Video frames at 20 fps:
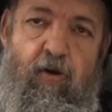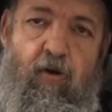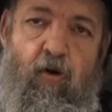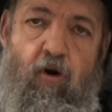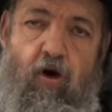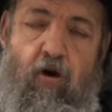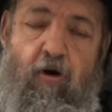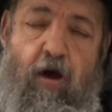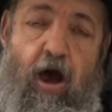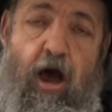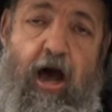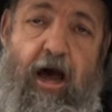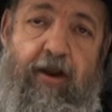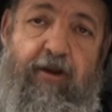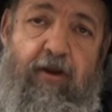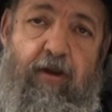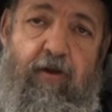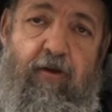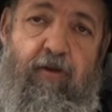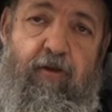or
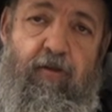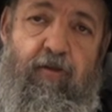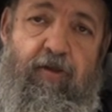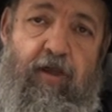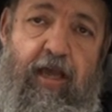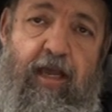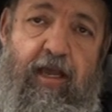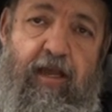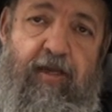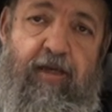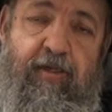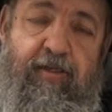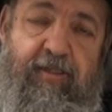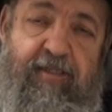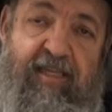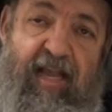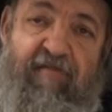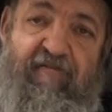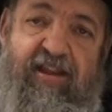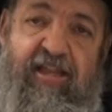on the
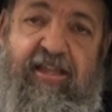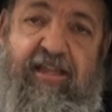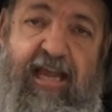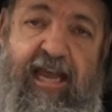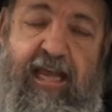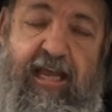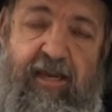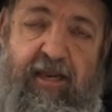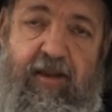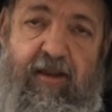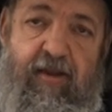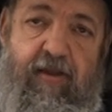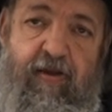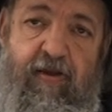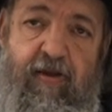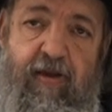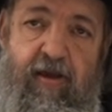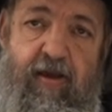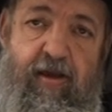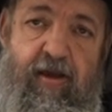17,
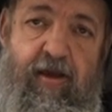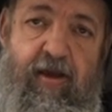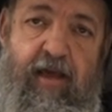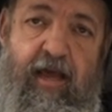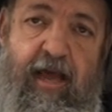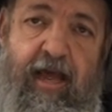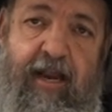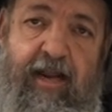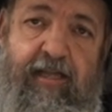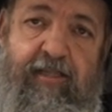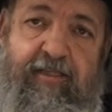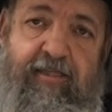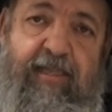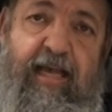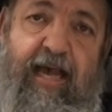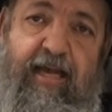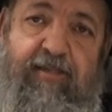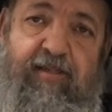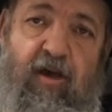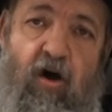and it
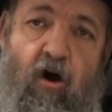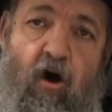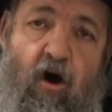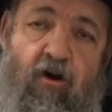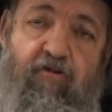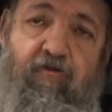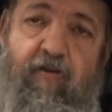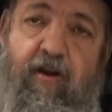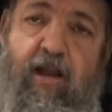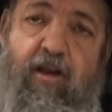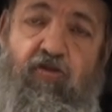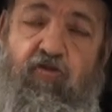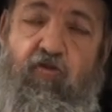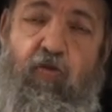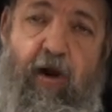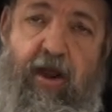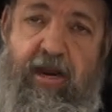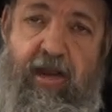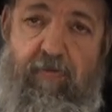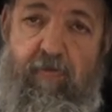says
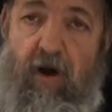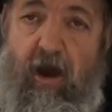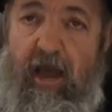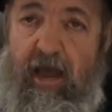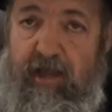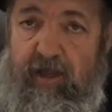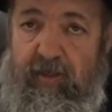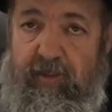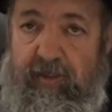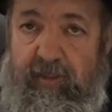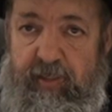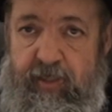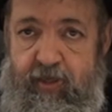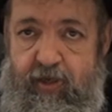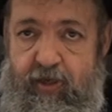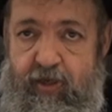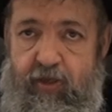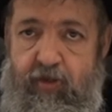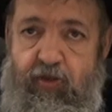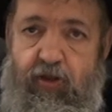120 miles
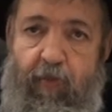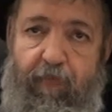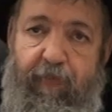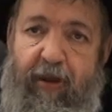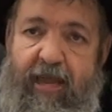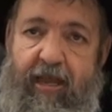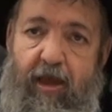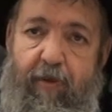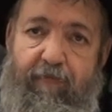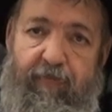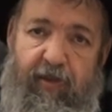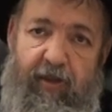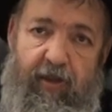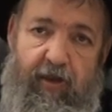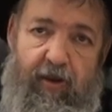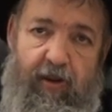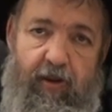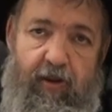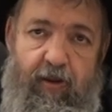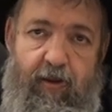to
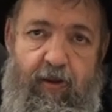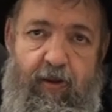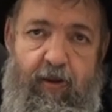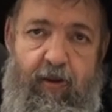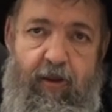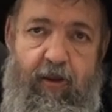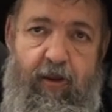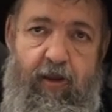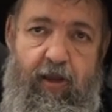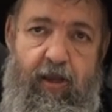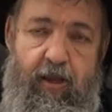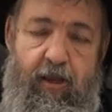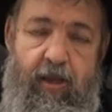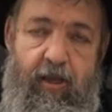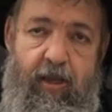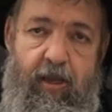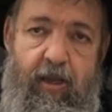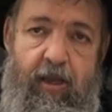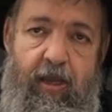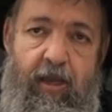Binghamton,
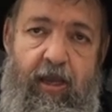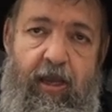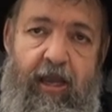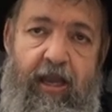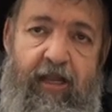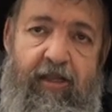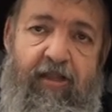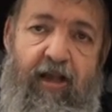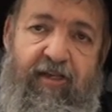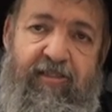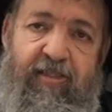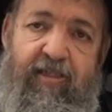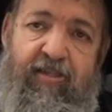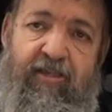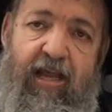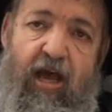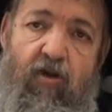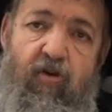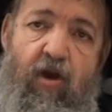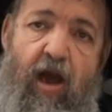it
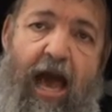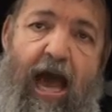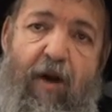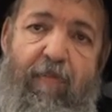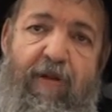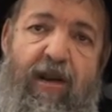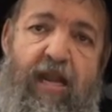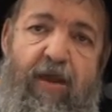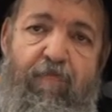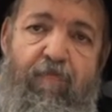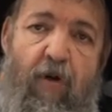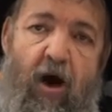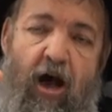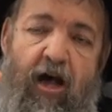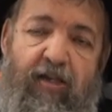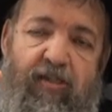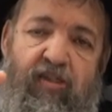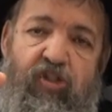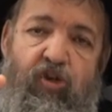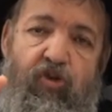doesn't tell you how many
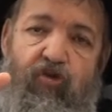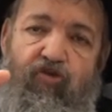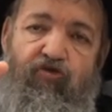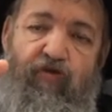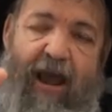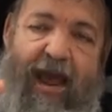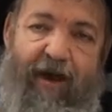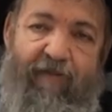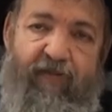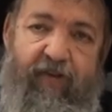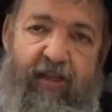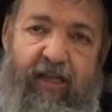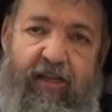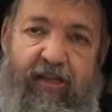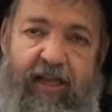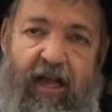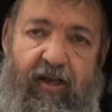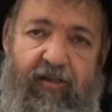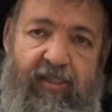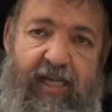miles you traveled,
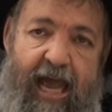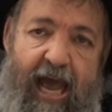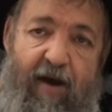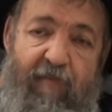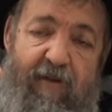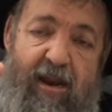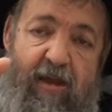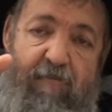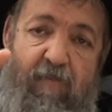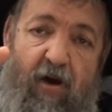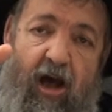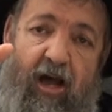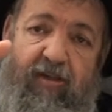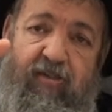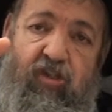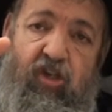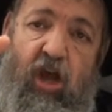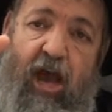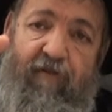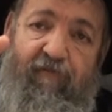it tells you how many
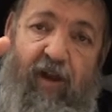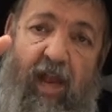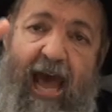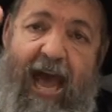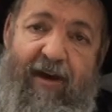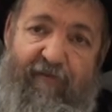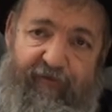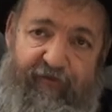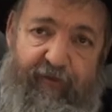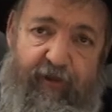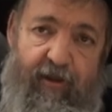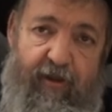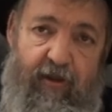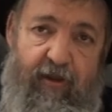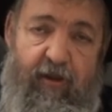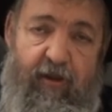miles you have left.